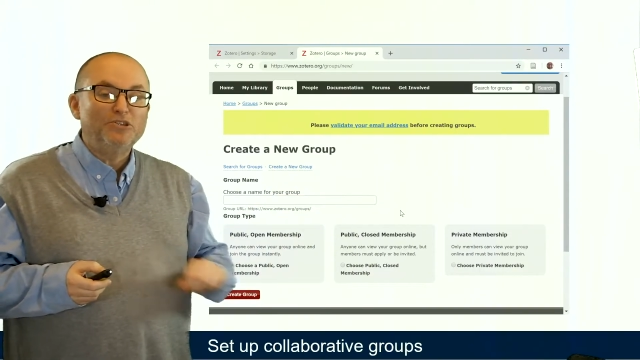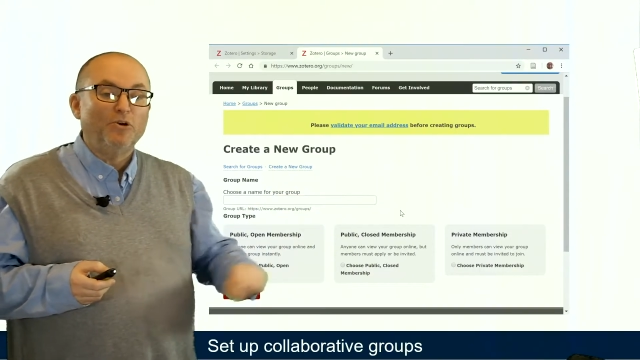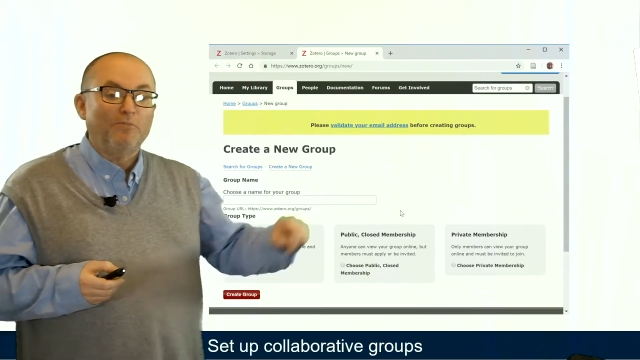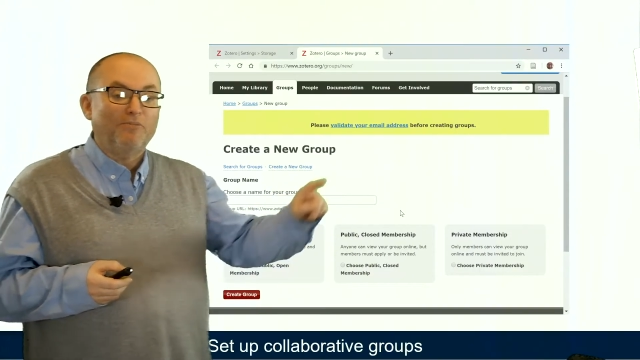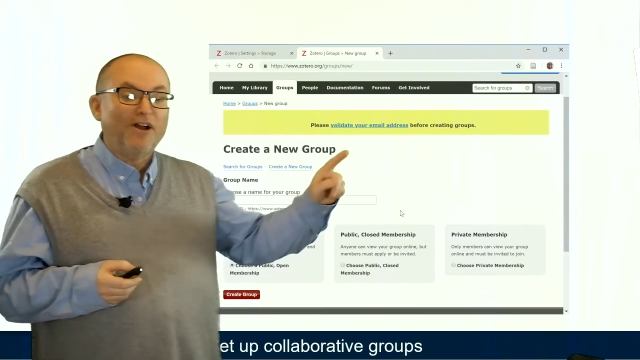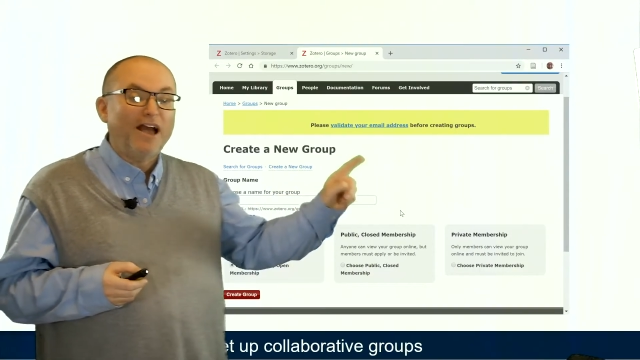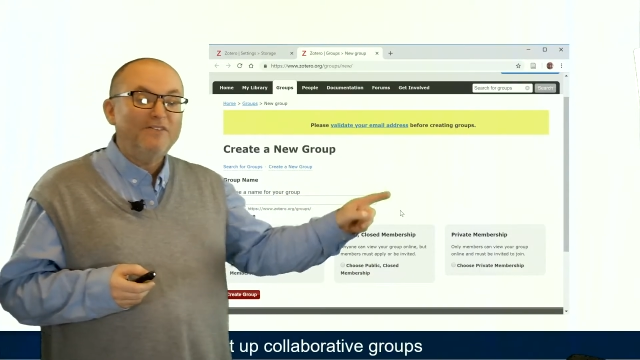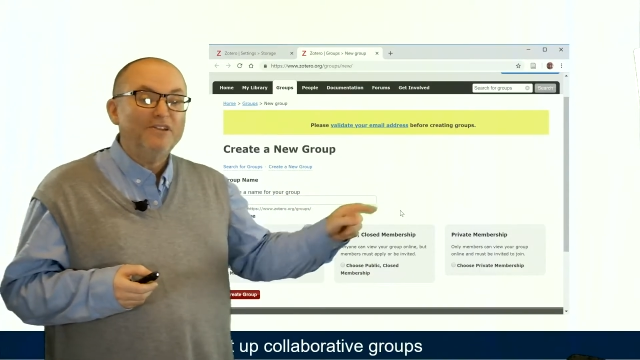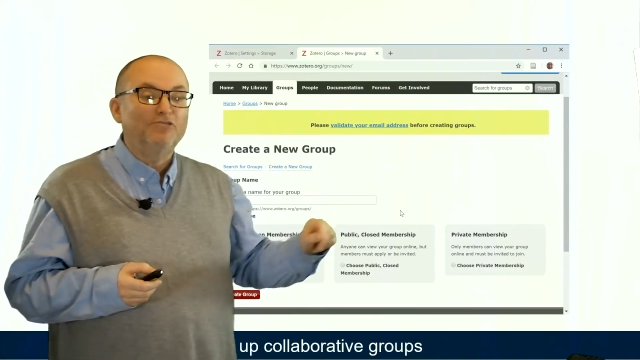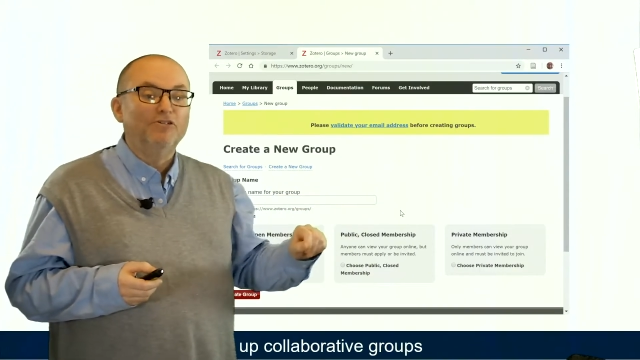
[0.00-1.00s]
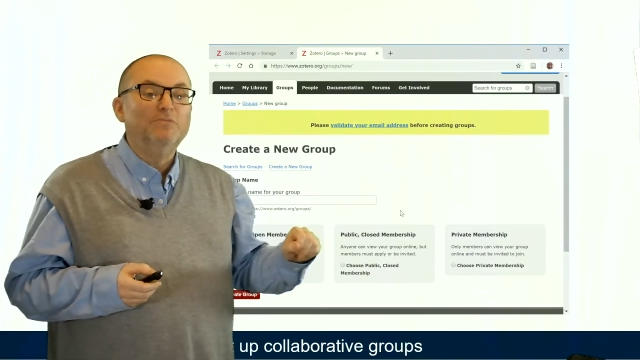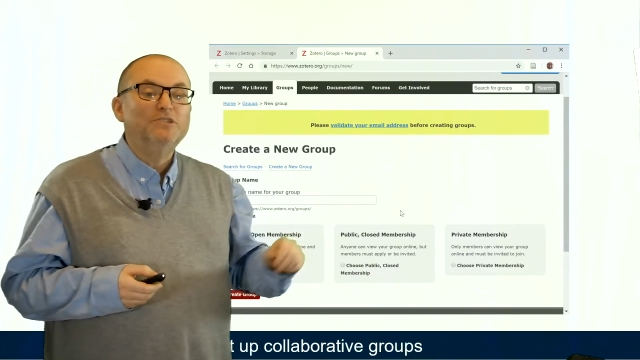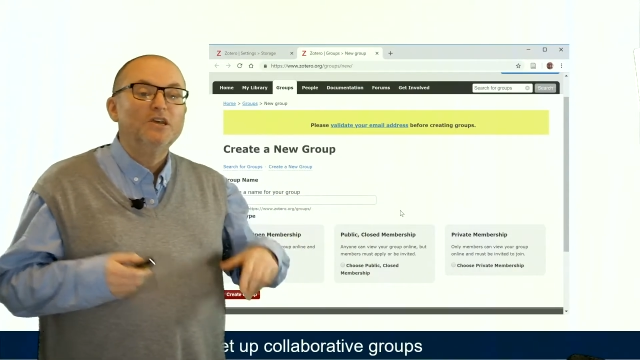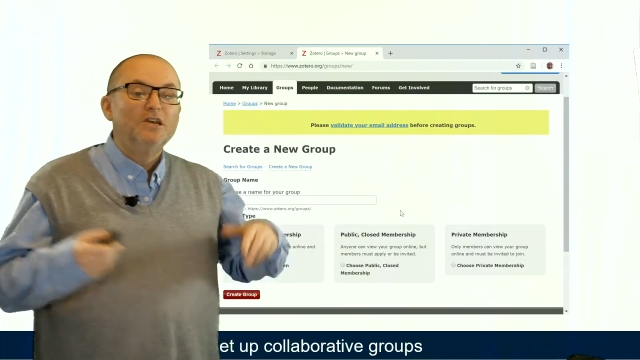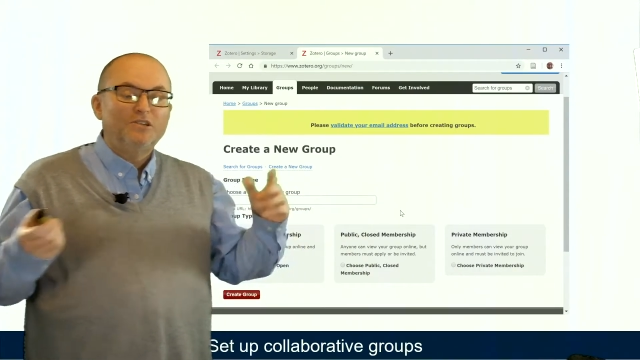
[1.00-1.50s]
or private groups
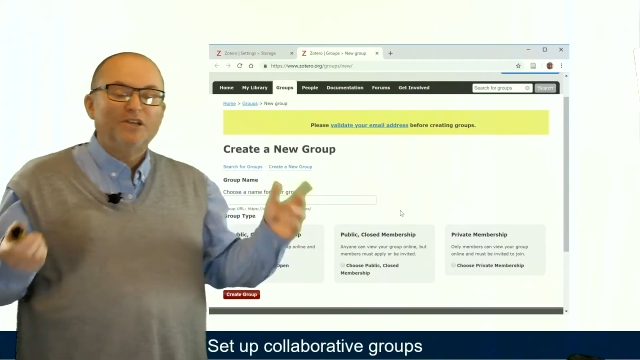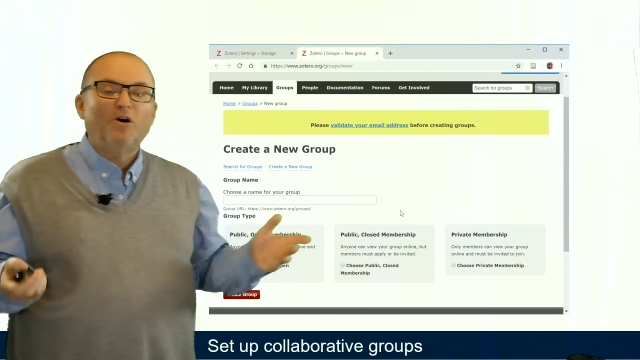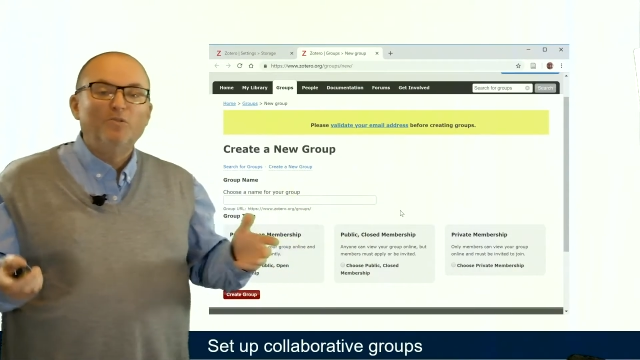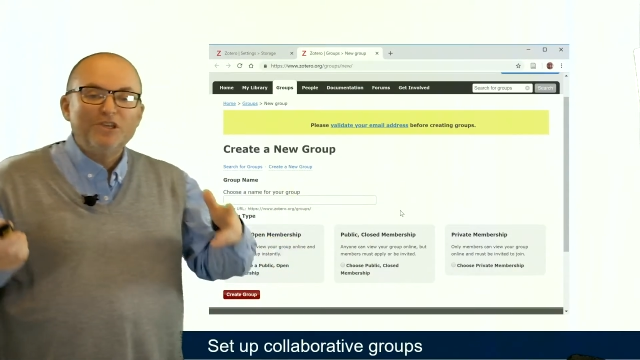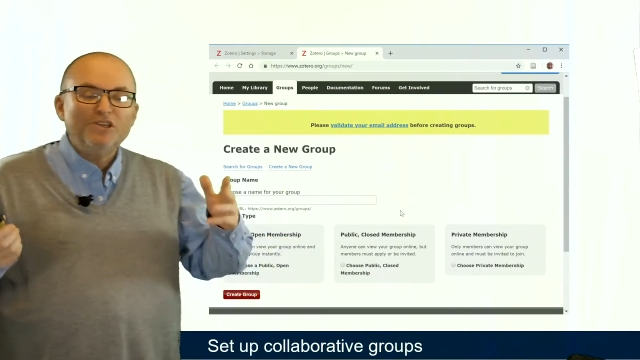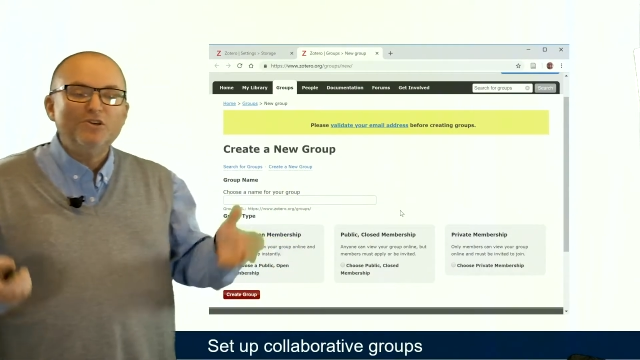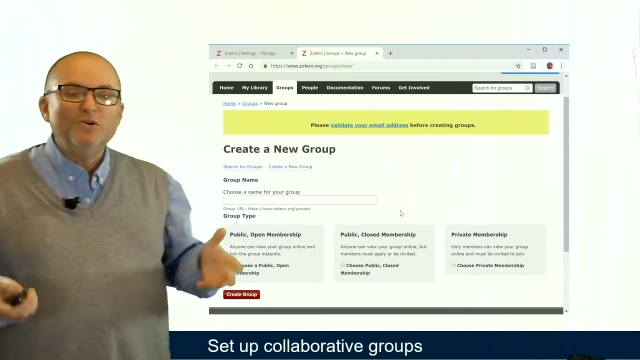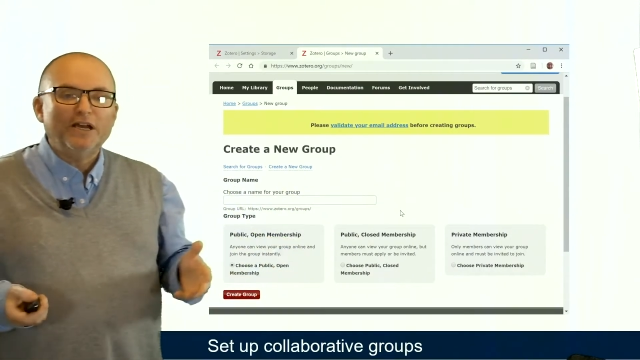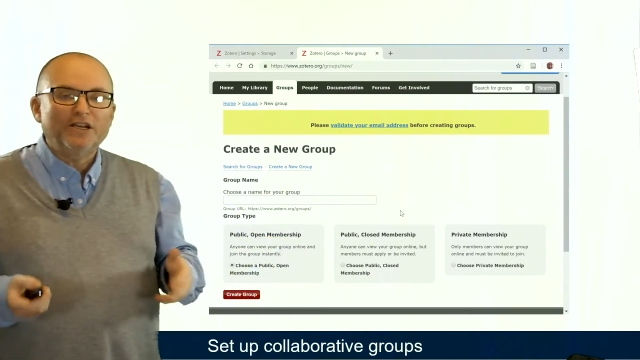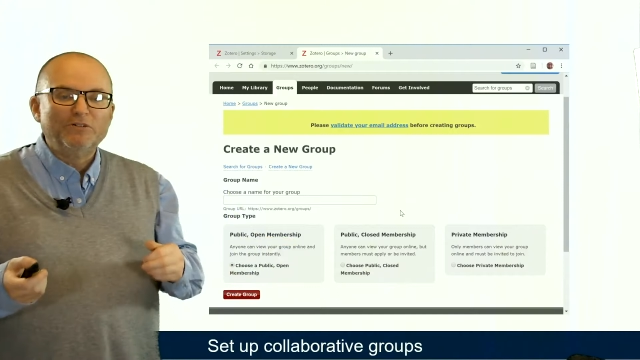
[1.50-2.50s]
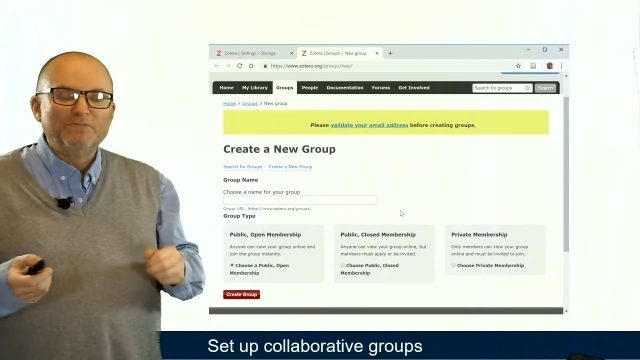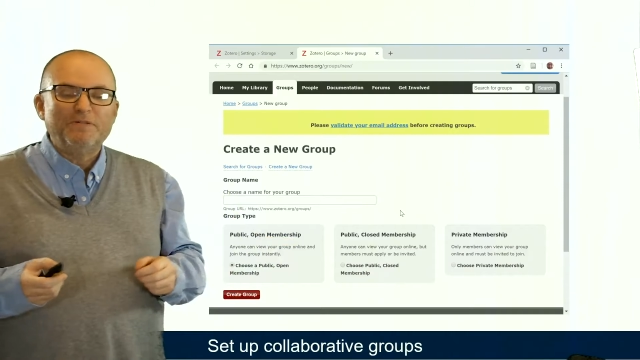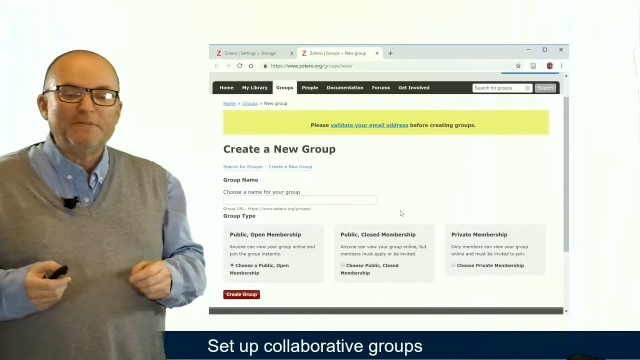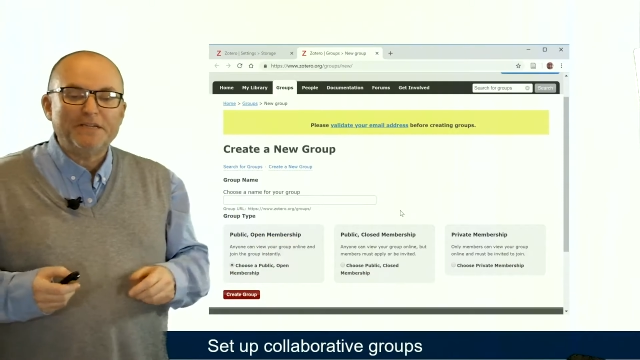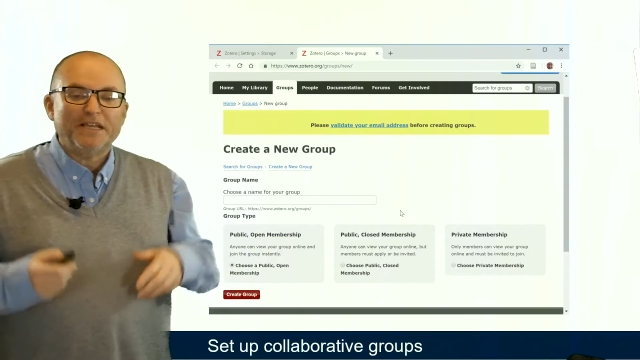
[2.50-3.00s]
that only you and a group of
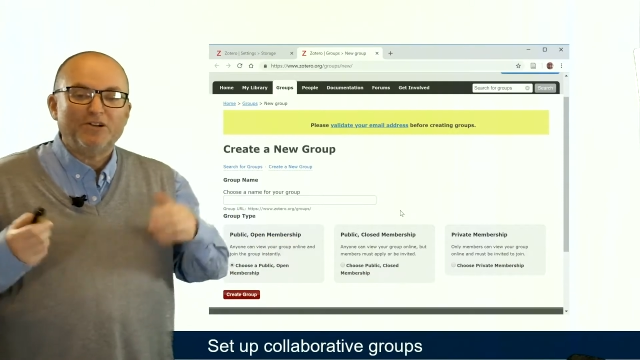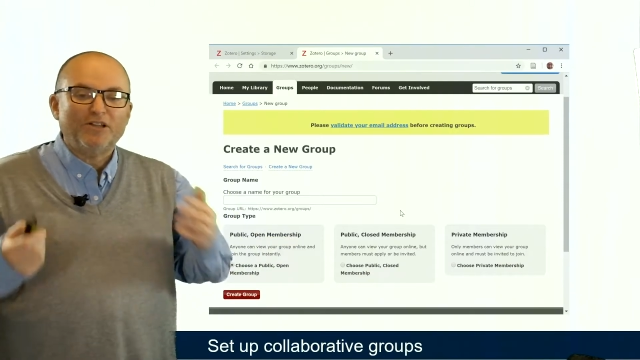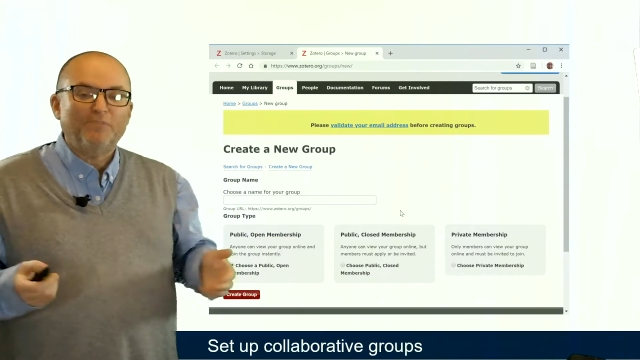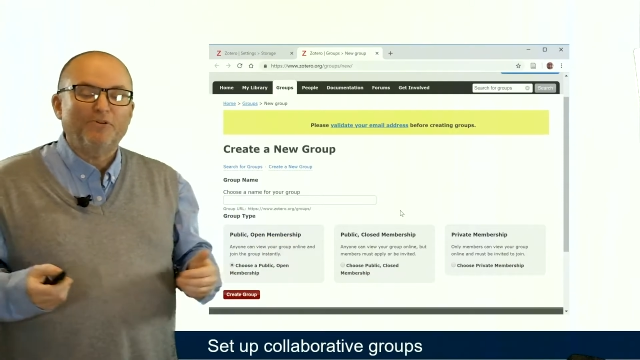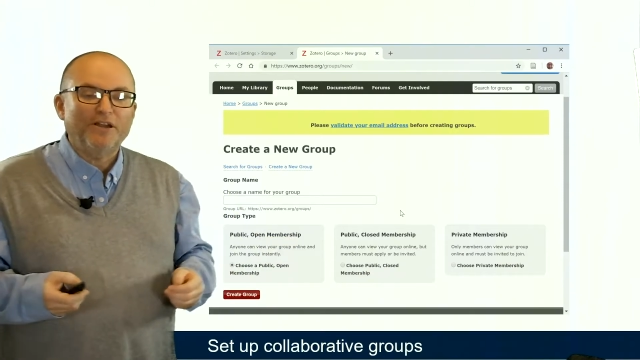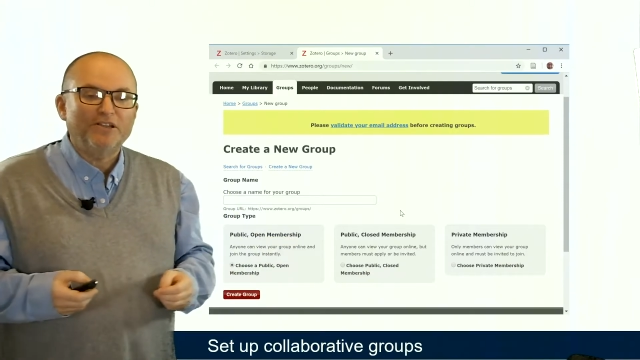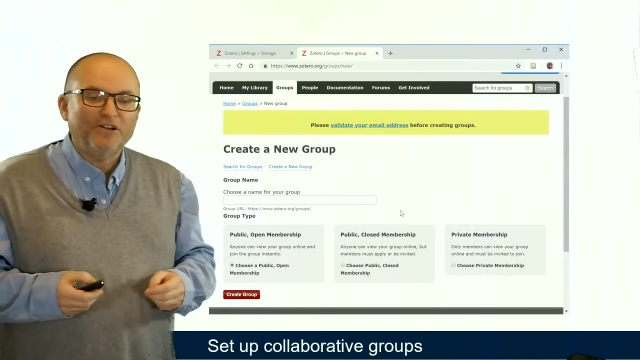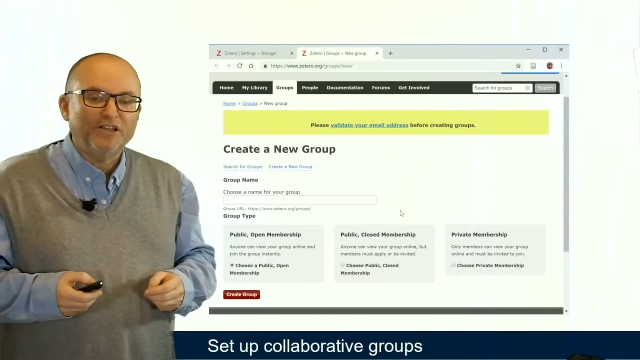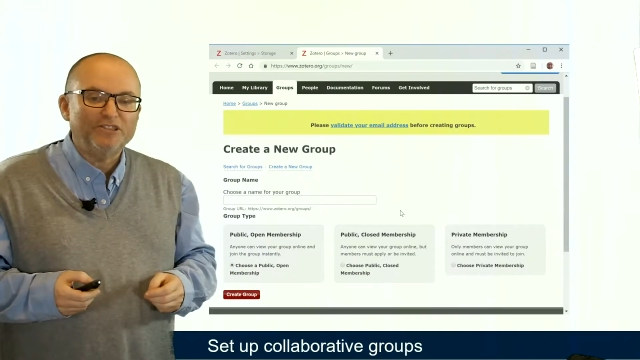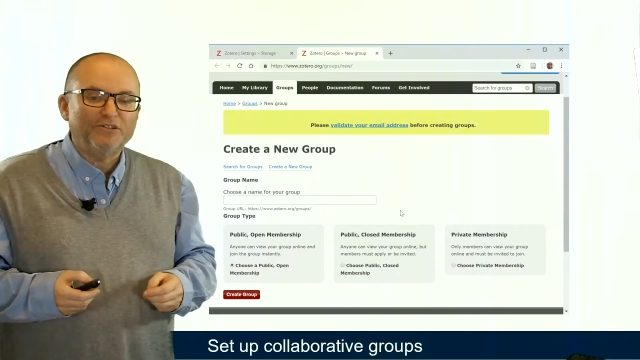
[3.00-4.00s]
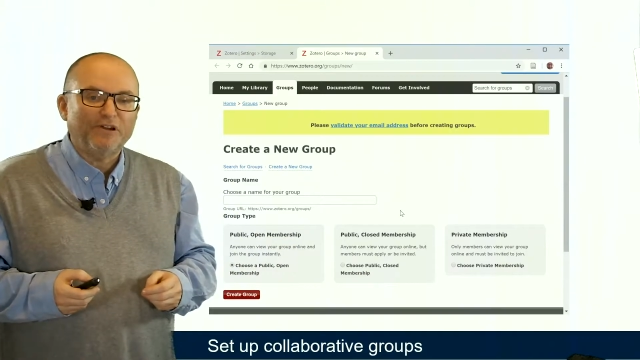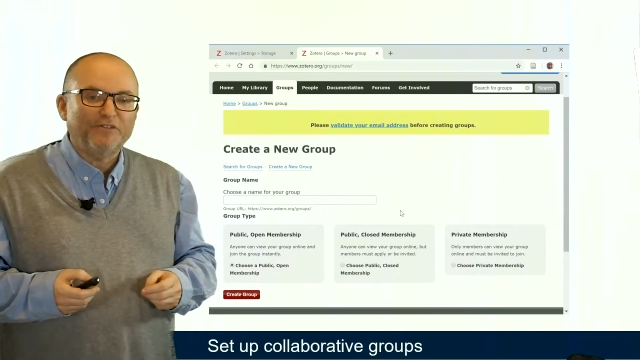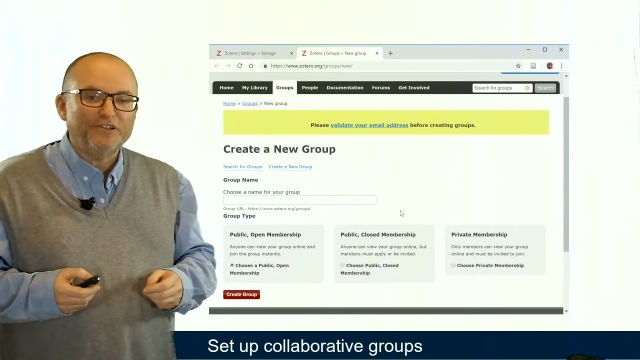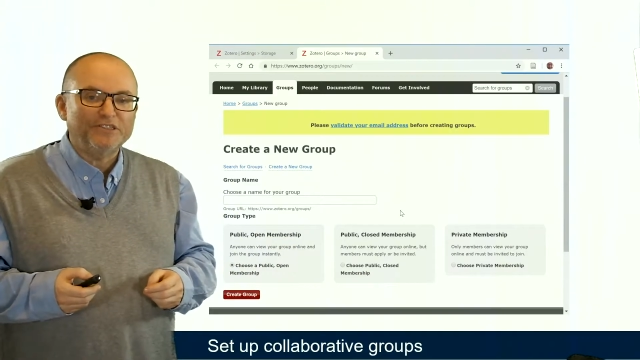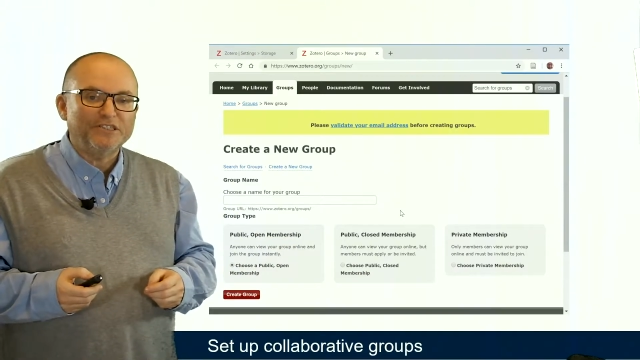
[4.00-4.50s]
people can collaborate on a list of
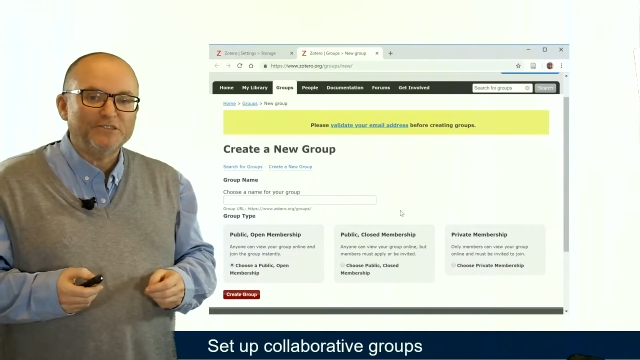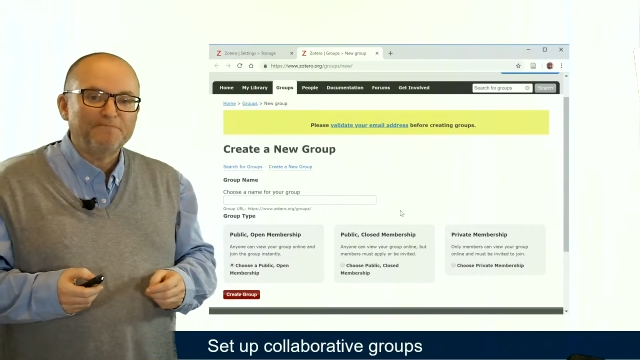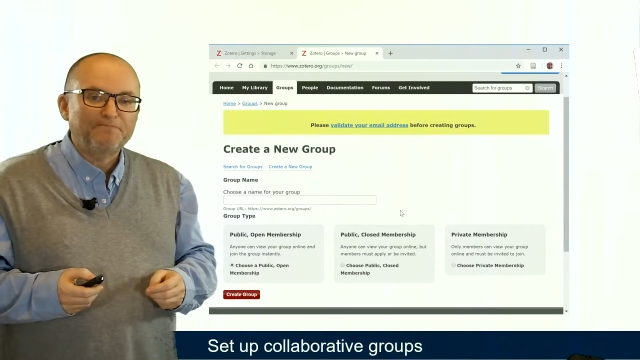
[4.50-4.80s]
references.